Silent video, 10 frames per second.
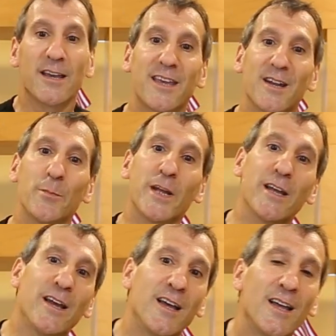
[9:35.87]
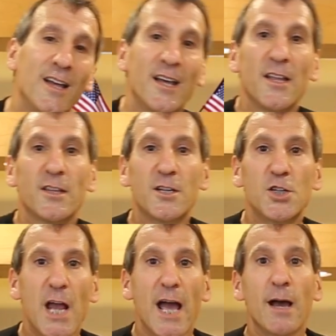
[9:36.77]
going to be the
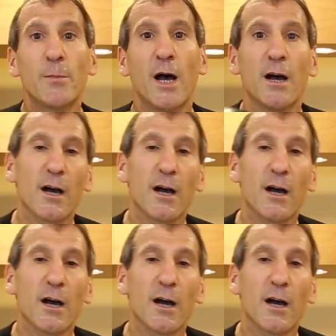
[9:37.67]
jab,